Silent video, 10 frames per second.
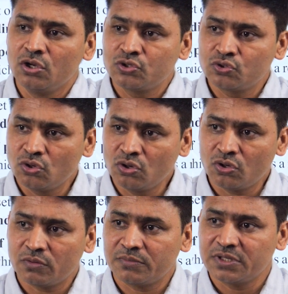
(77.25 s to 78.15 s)

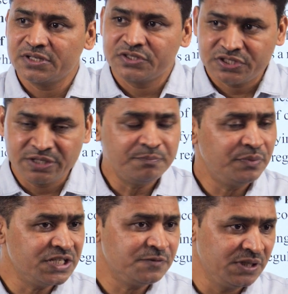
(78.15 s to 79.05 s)
So,
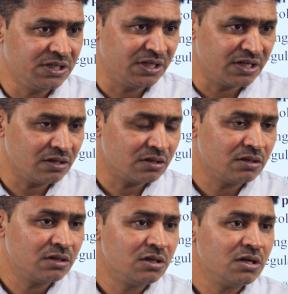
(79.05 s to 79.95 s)
simply speaking,
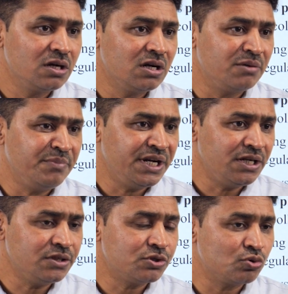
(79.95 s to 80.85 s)

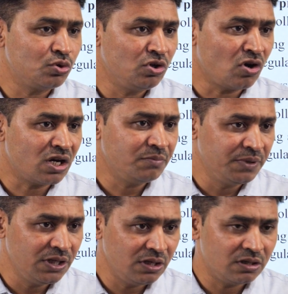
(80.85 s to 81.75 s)
comment should not
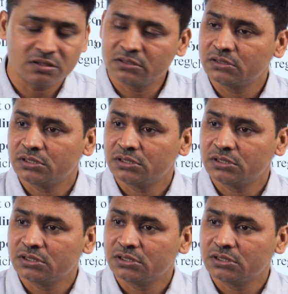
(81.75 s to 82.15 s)
be